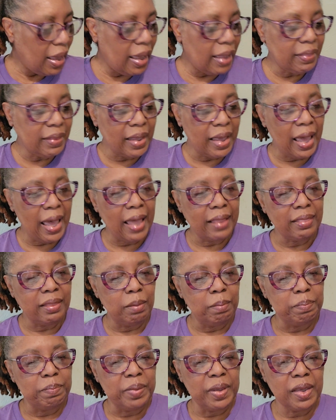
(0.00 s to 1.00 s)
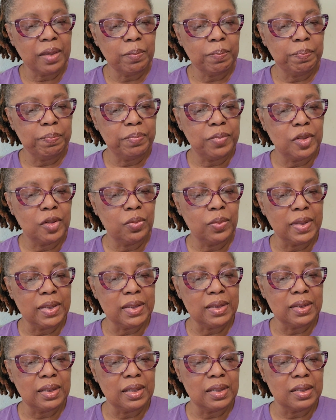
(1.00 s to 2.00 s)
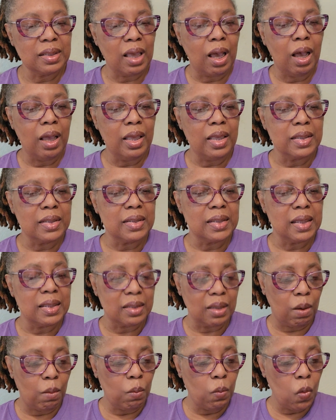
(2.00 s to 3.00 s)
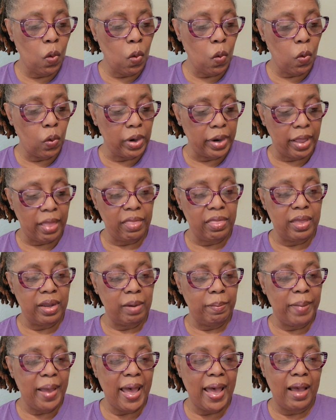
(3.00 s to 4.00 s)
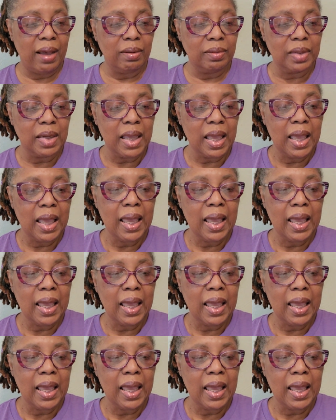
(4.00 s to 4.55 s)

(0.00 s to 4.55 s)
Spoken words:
And they had the big twist. It says more than a pound.